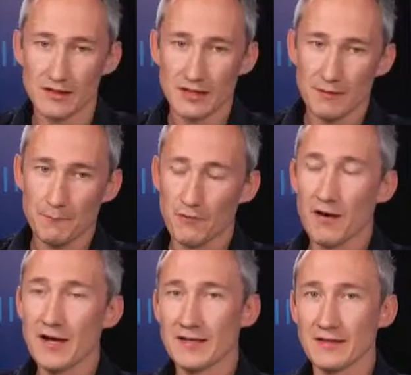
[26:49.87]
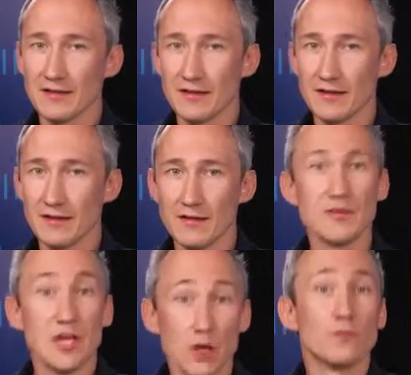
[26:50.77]
providing
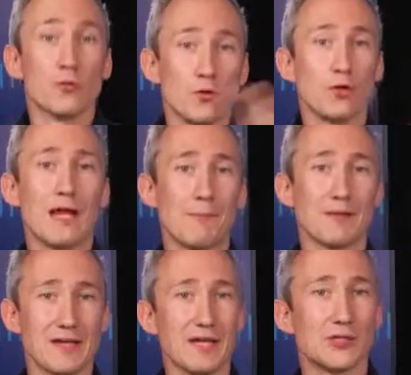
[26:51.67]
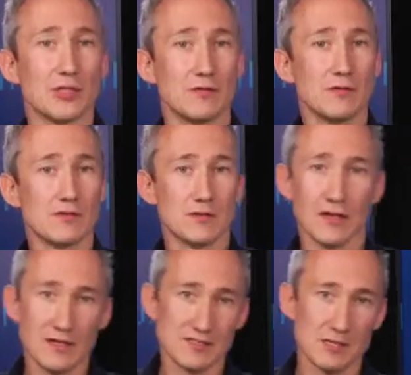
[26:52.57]
the overall application. So
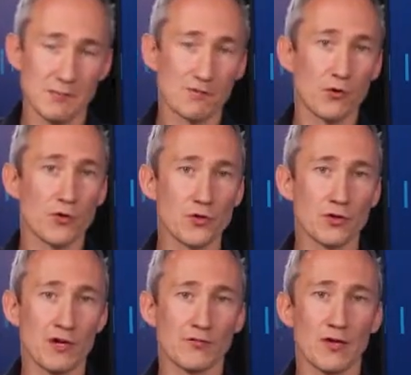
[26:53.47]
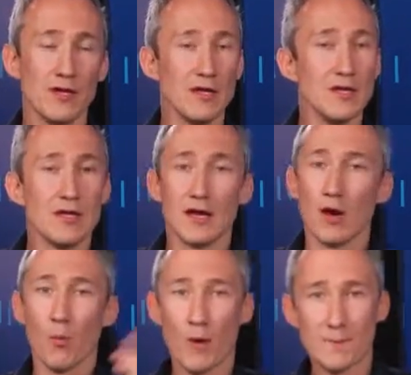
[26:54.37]
like I said before, you could have a
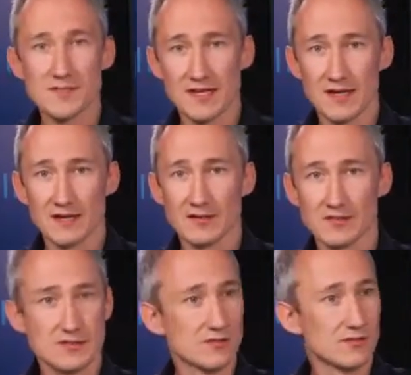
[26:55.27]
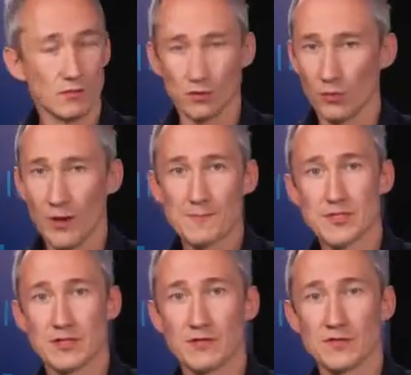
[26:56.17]
web tier that's all the web
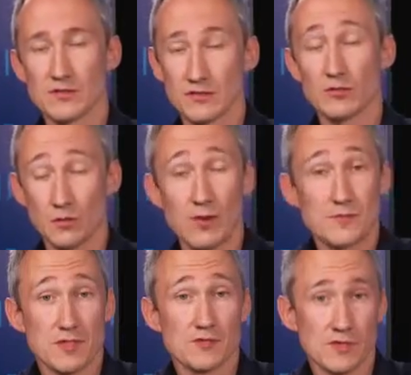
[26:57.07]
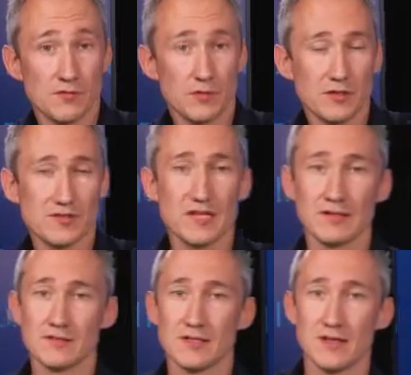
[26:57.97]
servers are from
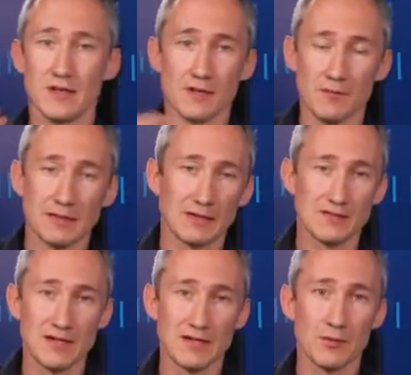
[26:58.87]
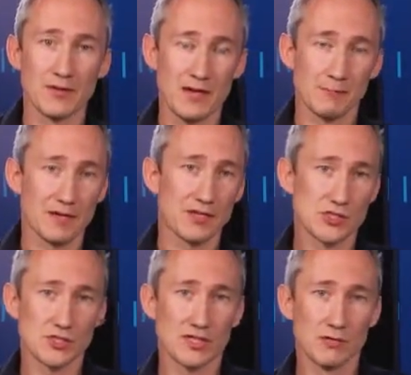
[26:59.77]
containers. The middle tier where the
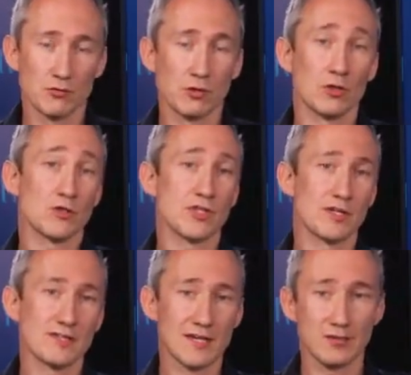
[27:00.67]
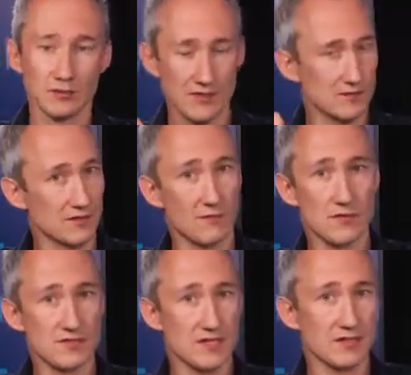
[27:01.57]
application tier and all the logic is held, that's a
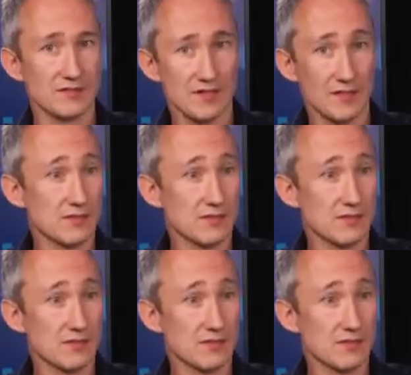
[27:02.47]
different set of containers,